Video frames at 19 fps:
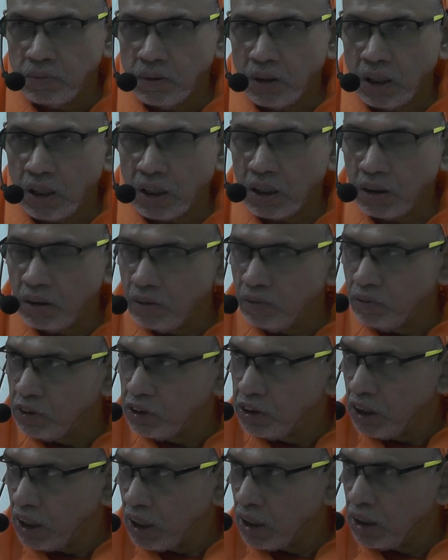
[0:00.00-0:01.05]
And
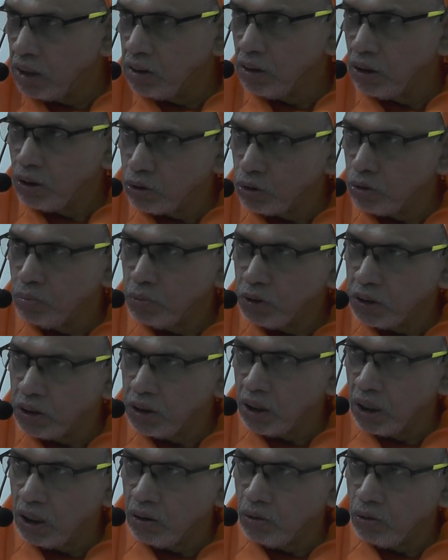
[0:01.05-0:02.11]
vijnana is also
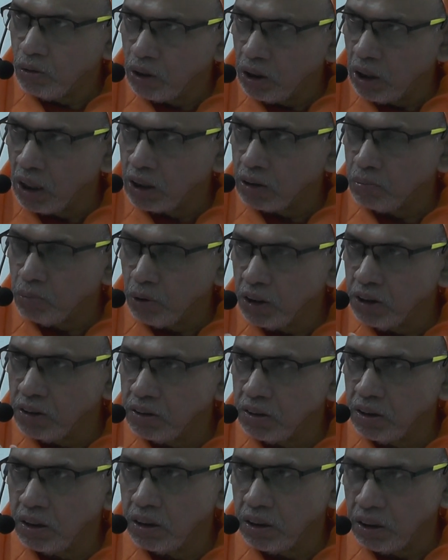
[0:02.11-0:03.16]
mithya. Only Atma is
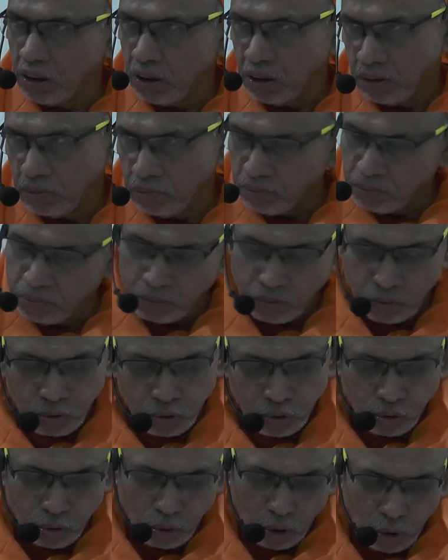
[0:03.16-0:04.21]
the real.
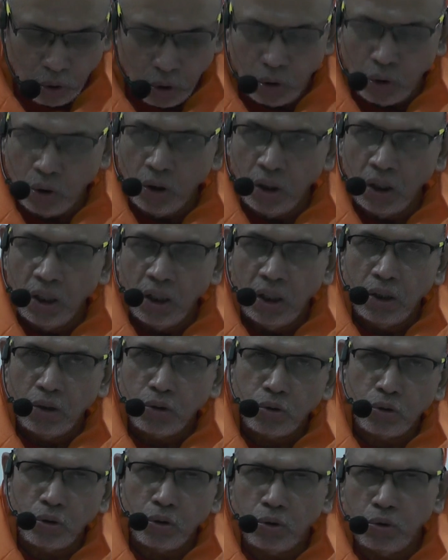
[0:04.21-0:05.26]
So
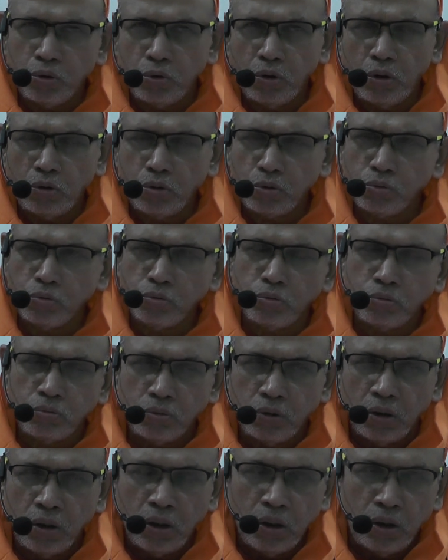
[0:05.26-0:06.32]
you have to
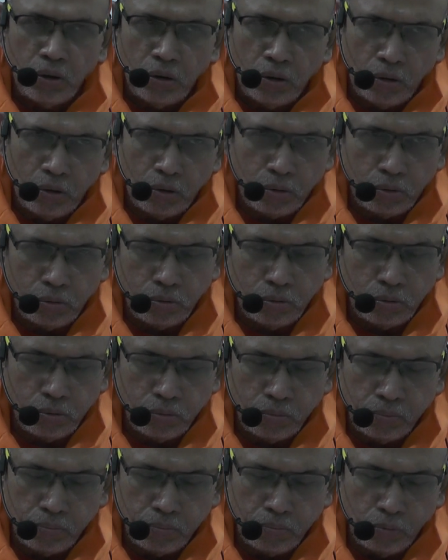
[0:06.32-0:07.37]

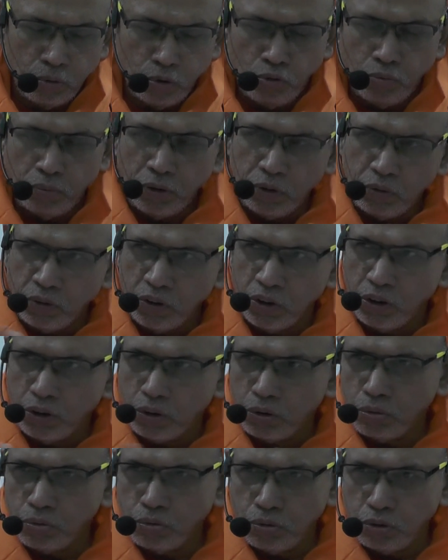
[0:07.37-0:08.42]
move between the
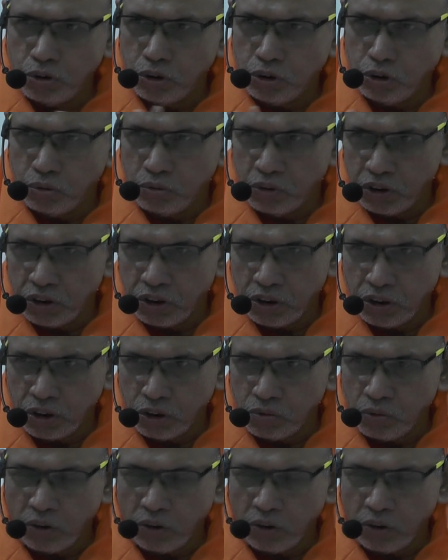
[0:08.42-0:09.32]
two situations.